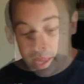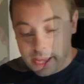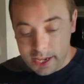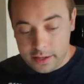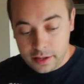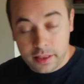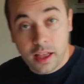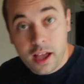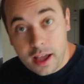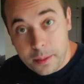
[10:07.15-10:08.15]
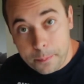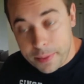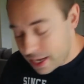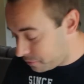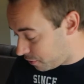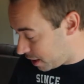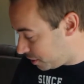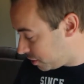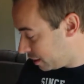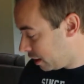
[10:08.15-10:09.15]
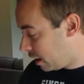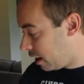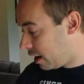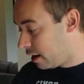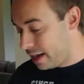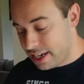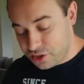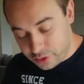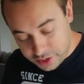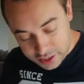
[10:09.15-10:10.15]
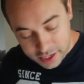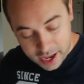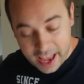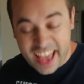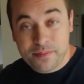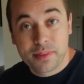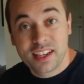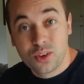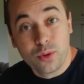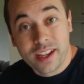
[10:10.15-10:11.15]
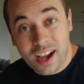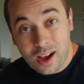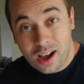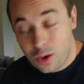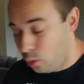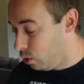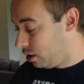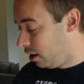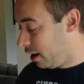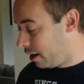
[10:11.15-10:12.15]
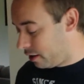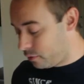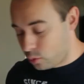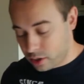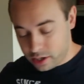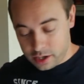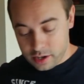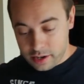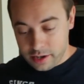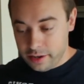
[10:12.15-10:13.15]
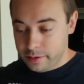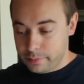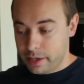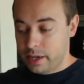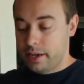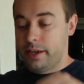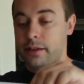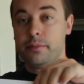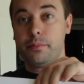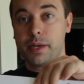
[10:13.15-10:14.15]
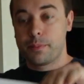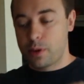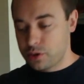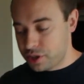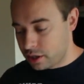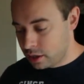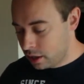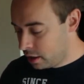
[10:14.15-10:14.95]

Hey, I'm back, friends. As you can see, I have been doing a whole lot of work on my big poster.